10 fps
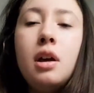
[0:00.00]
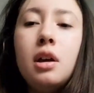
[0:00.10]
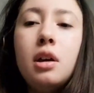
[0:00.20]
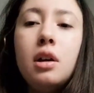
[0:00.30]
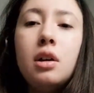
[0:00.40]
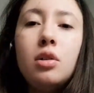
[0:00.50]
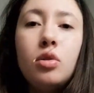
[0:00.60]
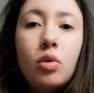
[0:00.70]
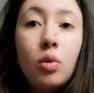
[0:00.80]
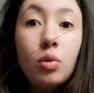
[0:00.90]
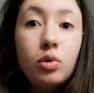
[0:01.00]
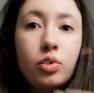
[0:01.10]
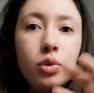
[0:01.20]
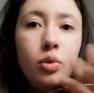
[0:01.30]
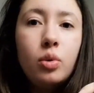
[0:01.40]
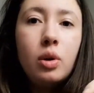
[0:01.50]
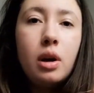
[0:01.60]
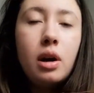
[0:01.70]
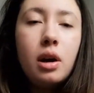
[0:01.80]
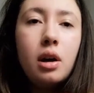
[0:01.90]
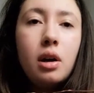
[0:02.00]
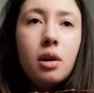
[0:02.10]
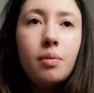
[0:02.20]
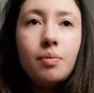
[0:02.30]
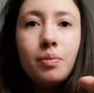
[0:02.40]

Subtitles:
and also a